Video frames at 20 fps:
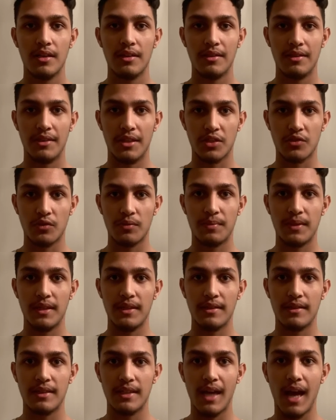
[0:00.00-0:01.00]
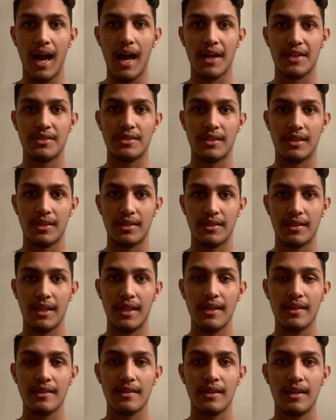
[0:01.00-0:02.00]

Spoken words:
This would be the actions it could take.